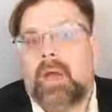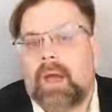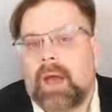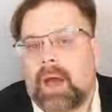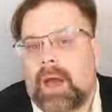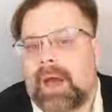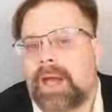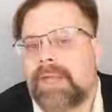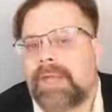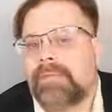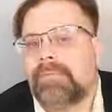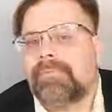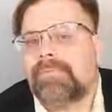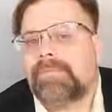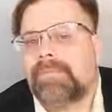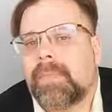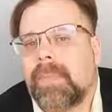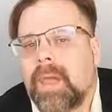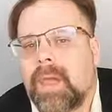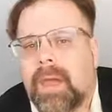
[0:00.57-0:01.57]
Hi,
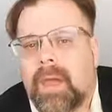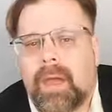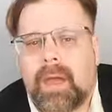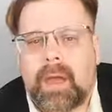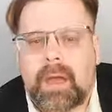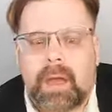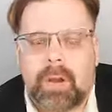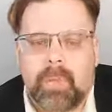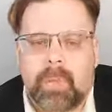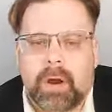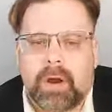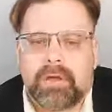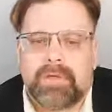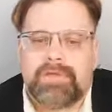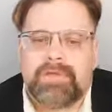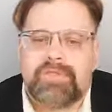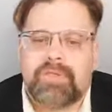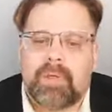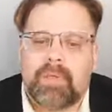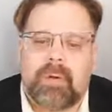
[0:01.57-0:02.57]
I'm Mark
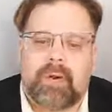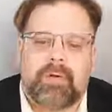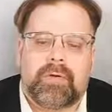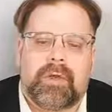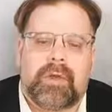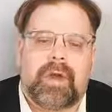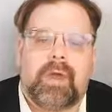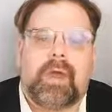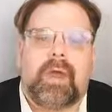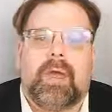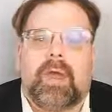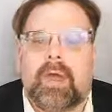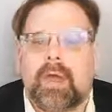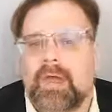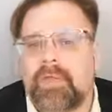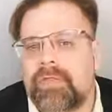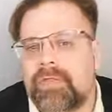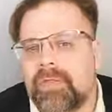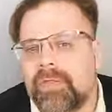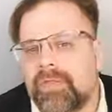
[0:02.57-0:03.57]
Sleboda,
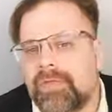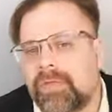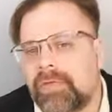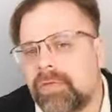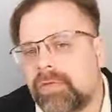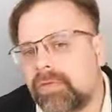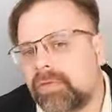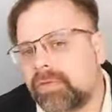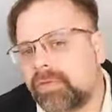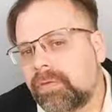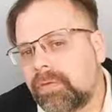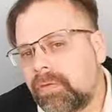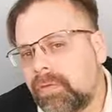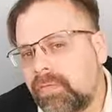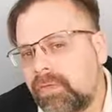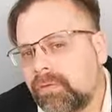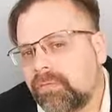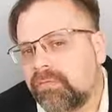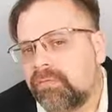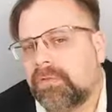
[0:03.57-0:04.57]
and this is
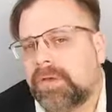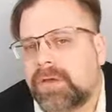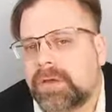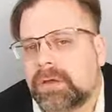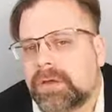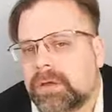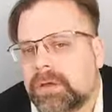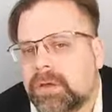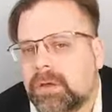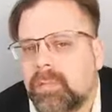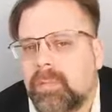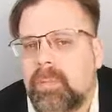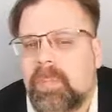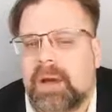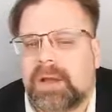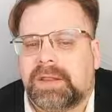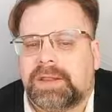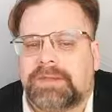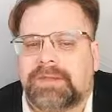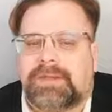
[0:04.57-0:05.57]
The Real
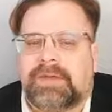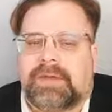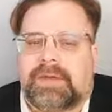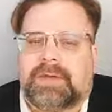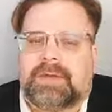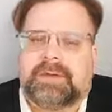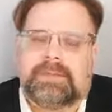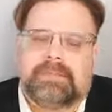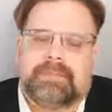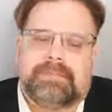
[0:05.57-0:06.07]
Politique.